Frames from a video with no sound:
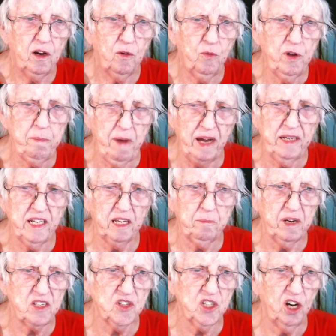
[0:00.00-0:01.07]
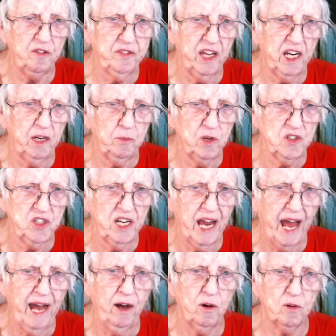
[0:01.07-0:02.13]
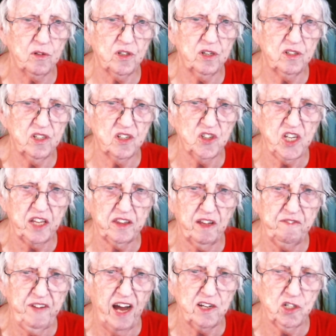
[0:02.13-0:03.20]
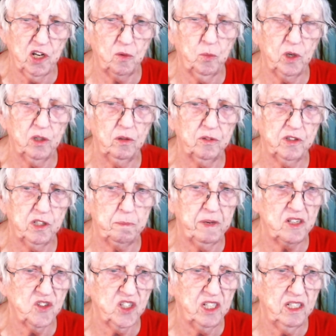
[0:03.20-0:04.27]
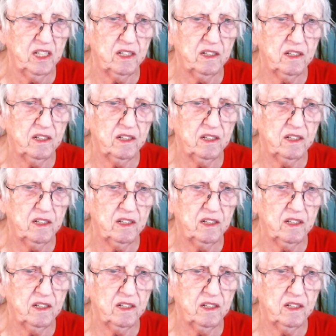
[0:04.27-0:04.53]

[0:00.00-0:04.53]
reminding myself that I wasn't out to set the fashion world to buzzing.